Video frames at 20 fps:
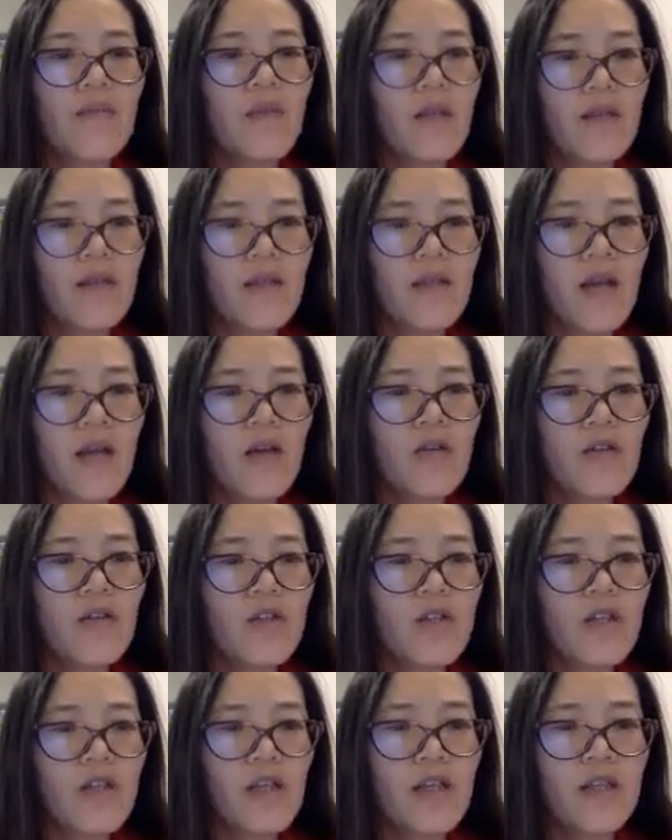Excel
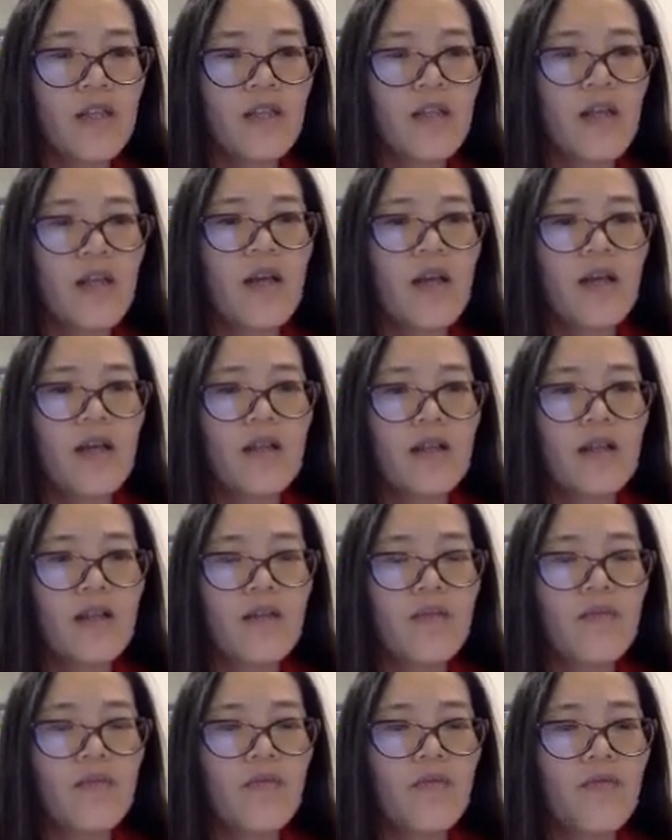sheet
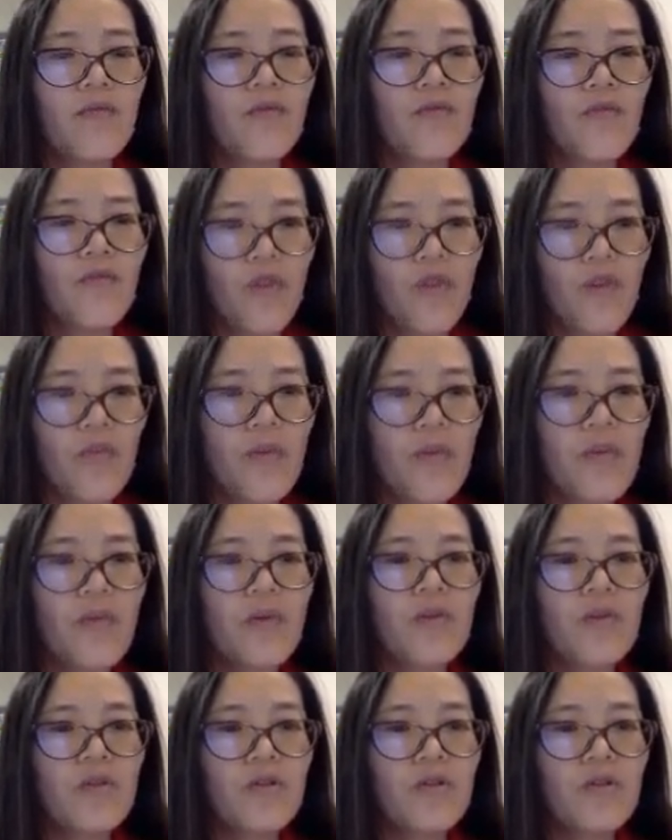for people